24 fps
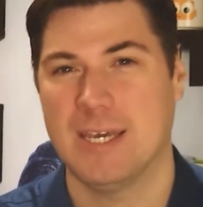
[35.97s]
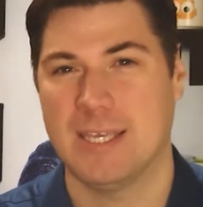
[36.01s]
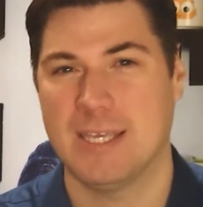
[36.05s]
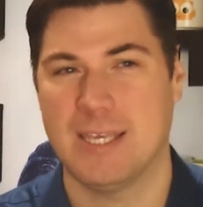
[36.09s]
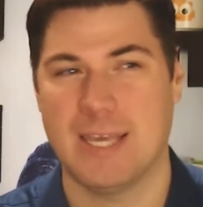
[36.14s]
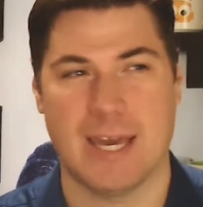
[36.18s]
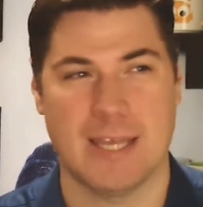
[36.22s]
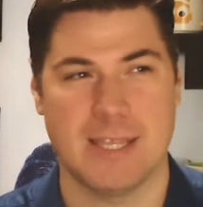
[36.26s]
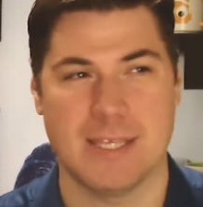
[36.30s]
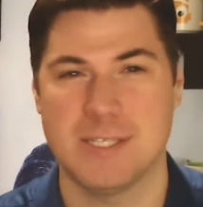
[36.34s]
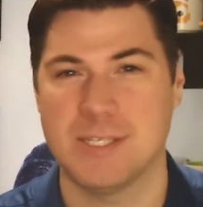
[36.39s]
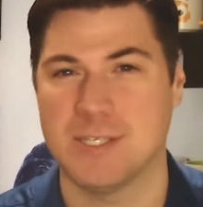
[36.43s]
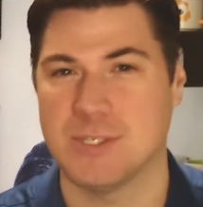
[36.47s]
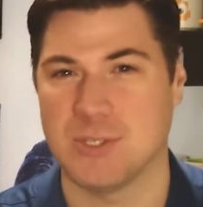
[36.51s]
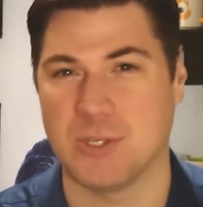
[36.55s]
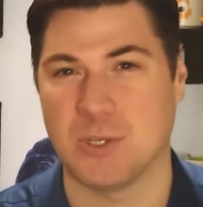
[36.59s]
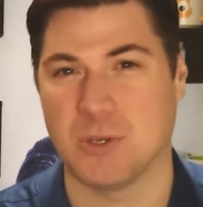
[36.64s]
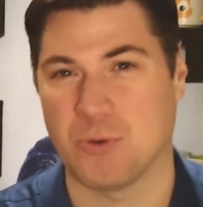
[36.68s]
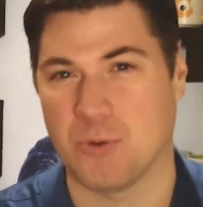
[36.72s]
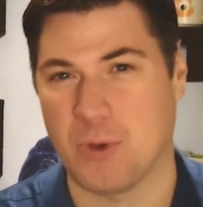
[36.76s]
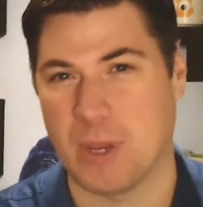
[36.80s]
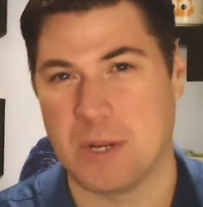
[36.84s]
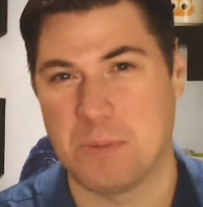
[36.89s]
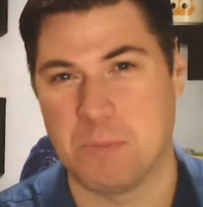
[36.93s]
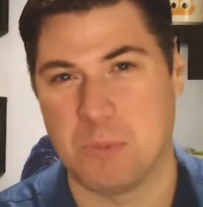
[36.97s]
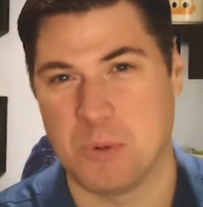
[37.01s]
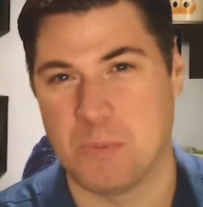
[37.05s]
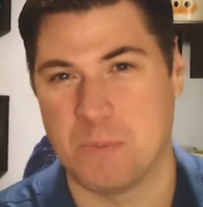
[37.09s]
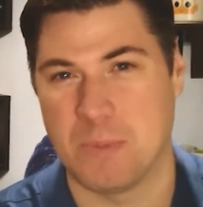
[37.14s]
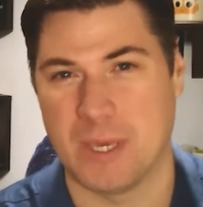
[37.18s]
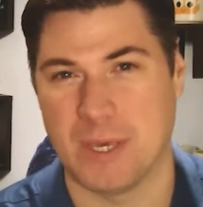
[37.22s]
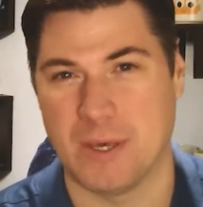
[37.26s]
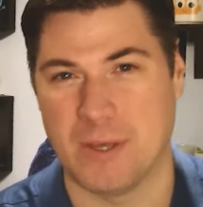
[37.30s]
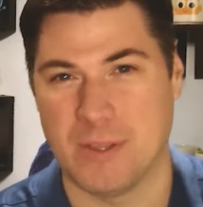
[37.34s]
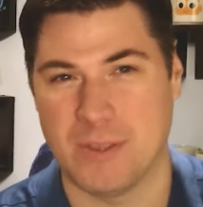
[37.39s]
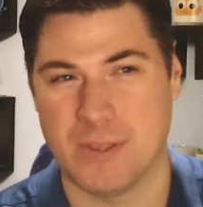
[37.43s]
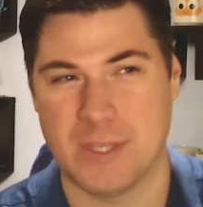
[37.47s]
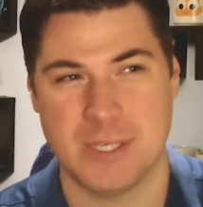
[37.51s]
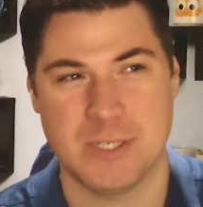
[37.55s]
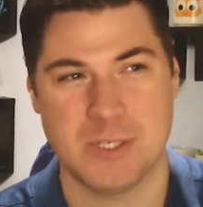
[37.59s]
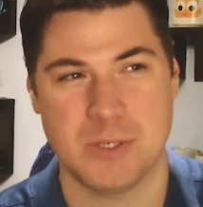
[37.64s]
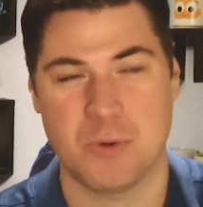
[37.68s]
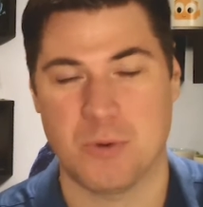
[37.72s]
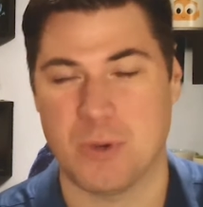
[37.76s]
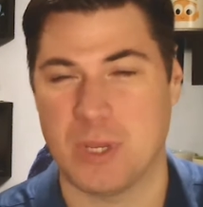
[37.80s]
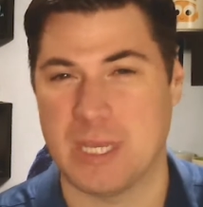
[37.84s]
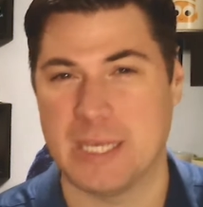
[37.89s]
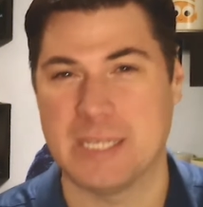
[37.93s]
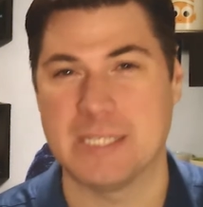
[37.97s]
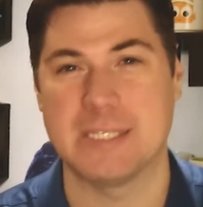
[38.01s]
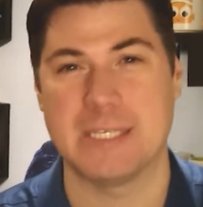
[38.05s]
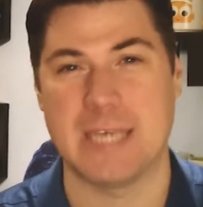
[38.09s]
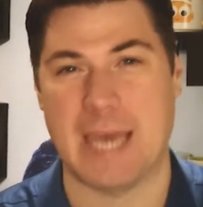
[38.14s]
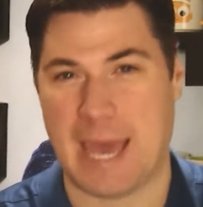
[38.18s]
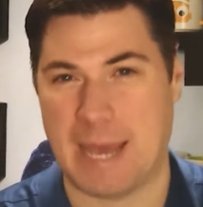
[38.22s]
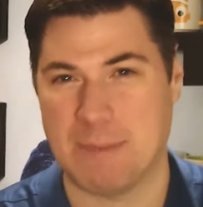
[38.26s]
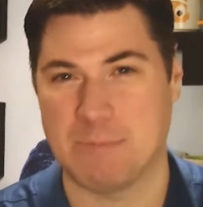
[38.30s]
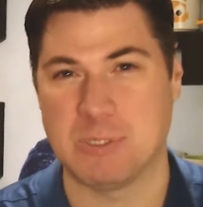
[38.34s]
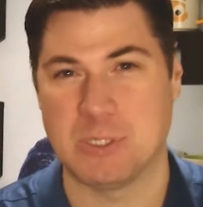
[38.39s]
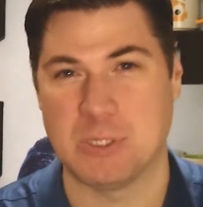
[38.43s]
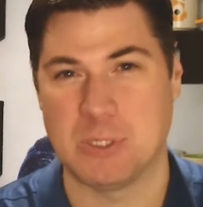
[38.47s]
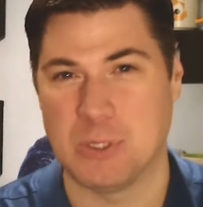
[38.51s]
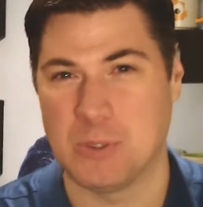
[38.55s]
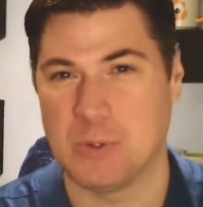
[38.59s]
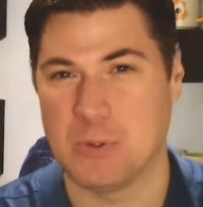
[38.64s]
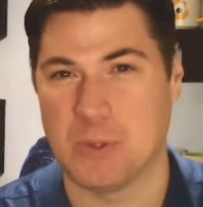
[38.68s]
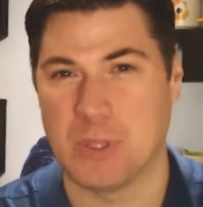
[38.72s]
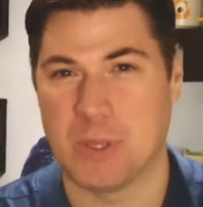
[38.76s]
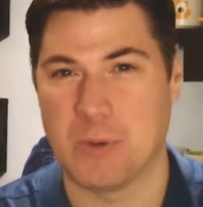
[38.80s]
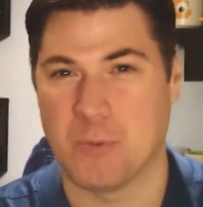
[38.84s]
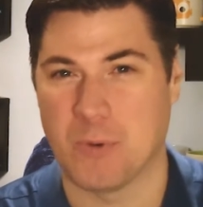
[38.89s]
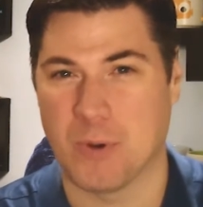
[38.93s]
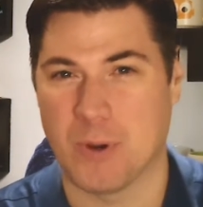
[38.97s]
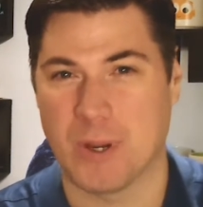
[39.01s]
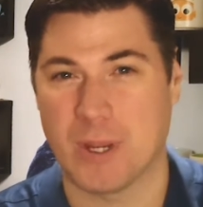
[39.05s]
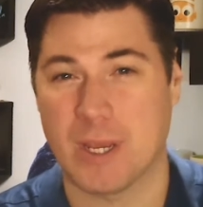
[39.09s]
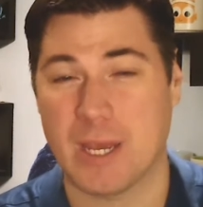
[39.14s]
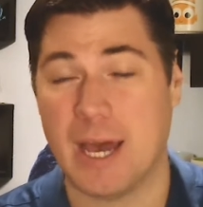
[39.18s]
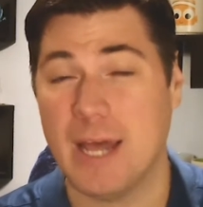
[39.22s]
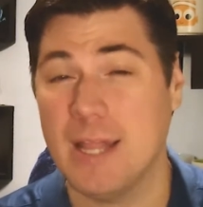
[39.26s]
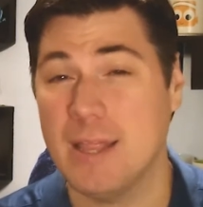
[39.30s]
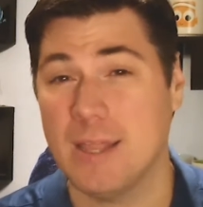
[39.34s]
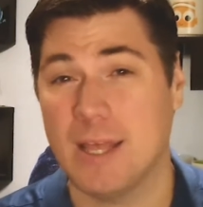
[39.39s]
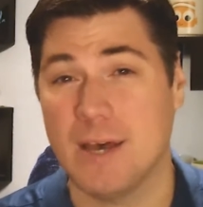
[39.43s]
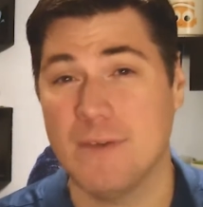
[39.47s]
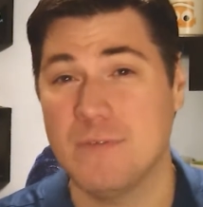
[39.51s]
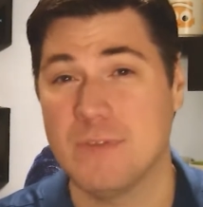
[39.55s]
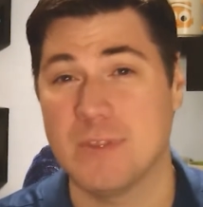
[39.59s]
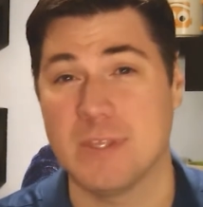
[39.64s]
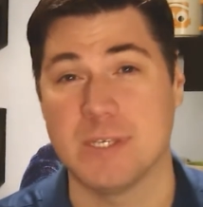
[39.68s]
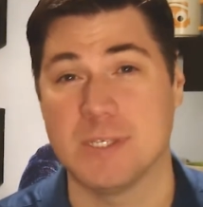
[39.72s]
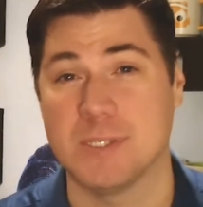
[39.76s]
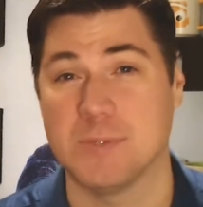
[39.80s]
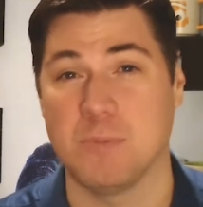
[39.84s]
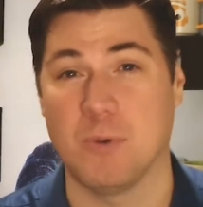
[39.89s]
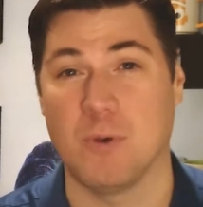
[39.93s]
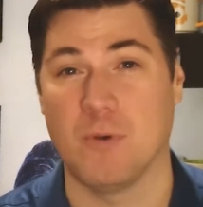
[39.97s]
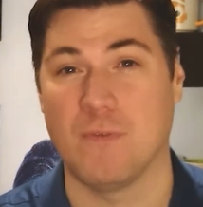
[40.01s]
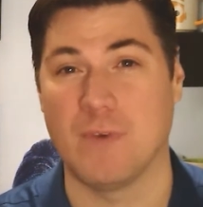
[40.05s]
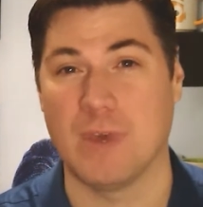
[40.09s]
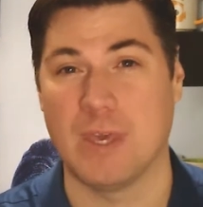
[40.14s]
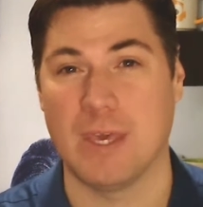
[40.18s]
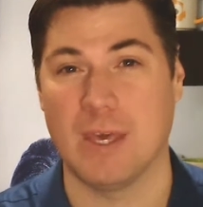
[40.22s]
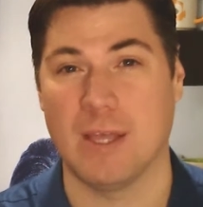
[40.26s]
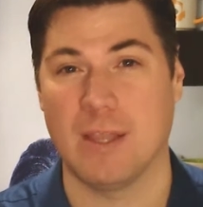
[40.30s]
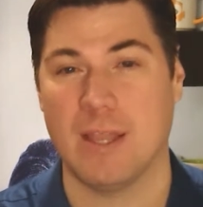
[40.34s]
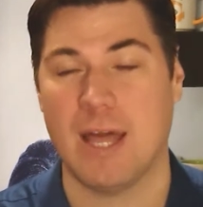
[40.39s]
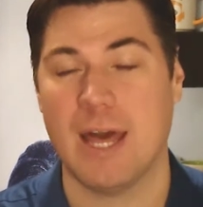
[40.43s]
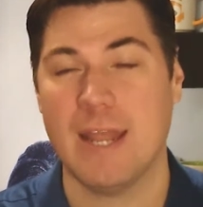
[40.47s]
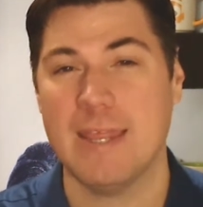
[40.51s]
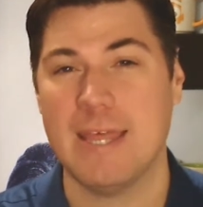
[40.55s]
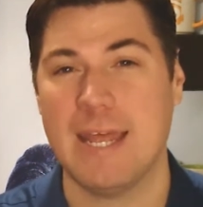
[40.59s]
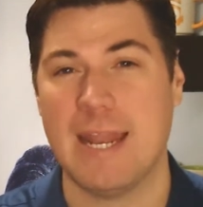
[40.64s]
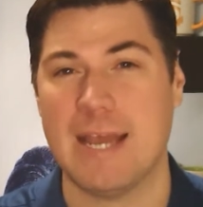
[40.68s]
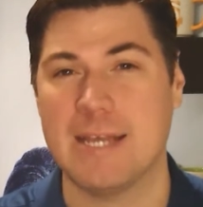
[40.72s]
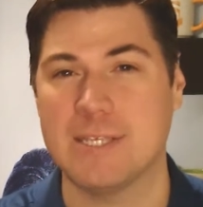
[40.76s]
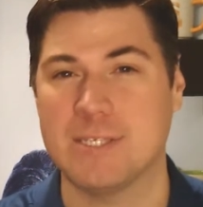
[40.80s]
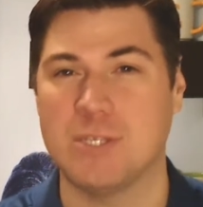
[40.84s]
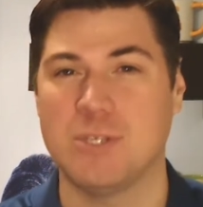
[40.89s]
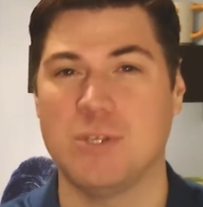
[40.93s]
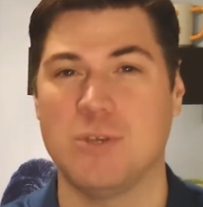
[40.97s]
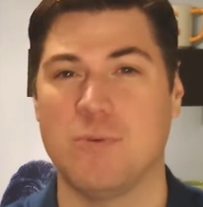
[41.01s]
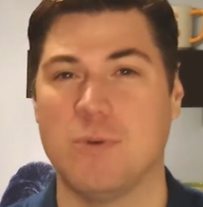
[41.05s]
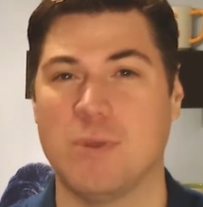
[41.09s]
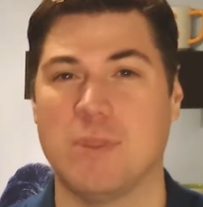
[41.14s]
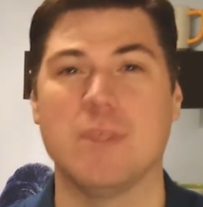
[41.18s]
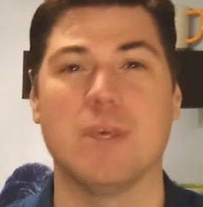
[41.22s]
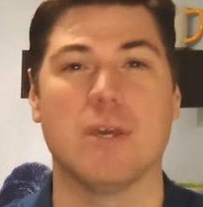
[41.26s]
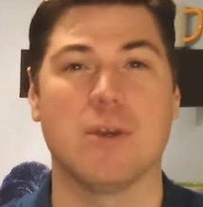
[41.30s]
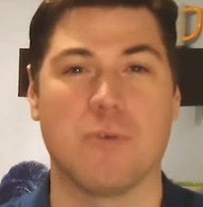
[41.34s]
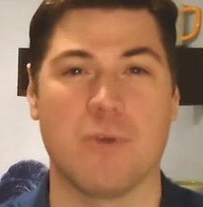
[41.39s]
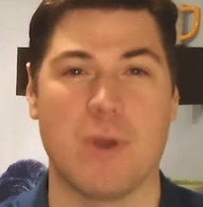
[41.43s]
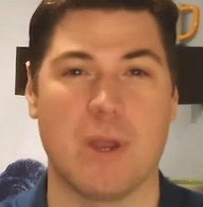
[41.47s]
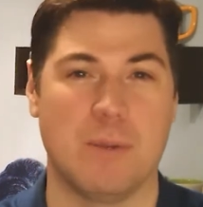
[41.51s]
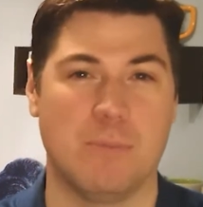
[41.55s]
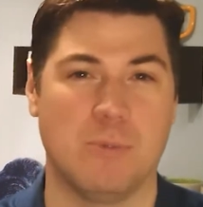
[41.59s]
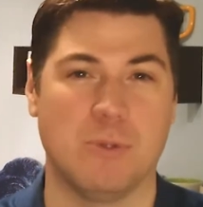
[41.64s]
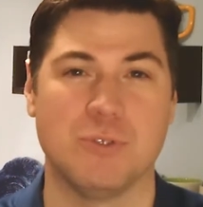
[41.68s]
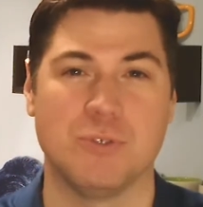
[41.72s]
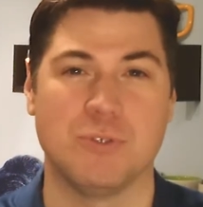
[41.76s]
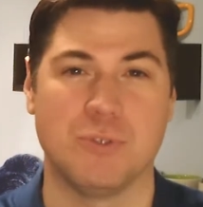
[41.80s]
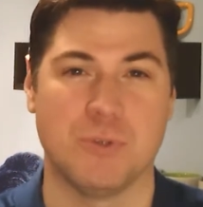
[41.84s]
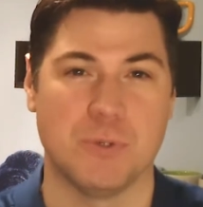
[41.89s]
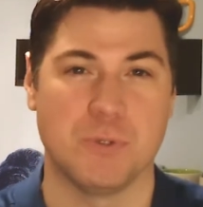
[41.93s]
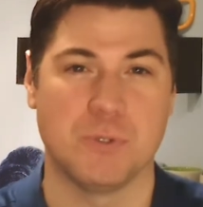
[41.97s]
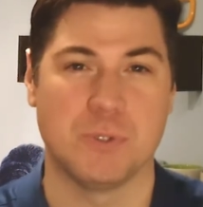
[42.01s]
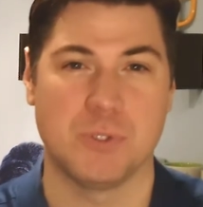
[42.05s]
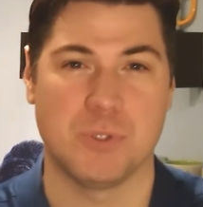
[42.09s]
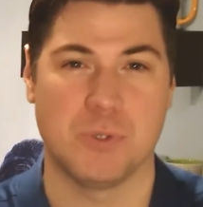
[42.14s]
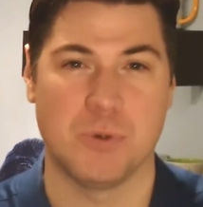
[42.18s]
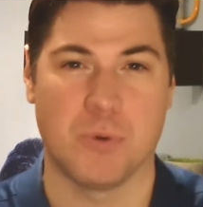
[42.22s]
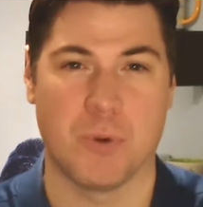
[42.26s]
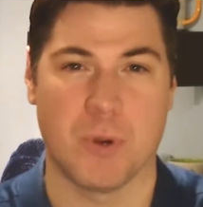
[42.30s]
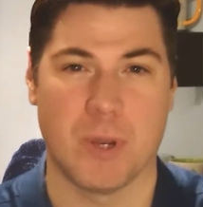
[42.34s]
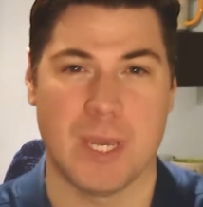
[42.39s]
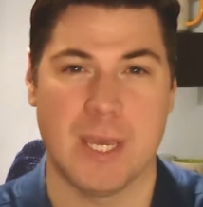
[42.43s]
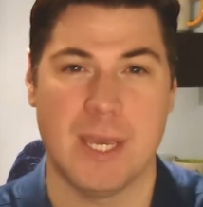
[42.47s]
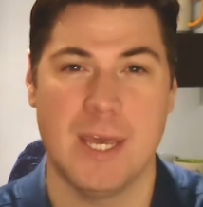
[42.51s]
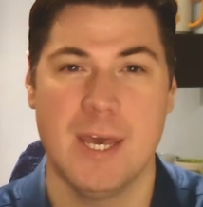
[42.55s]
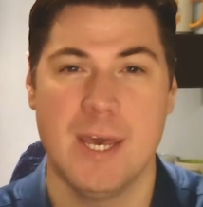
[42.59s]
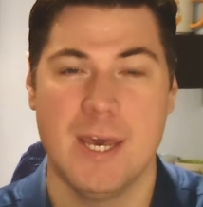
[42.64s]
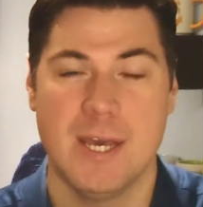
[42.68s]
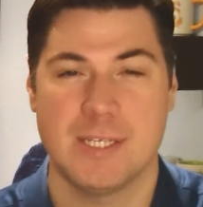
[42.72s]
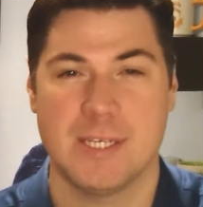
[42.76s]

Yeah, this is an incredible meal. These ingredients absolutely work. I loved this movie. A lot of that has to do with the incredible true story.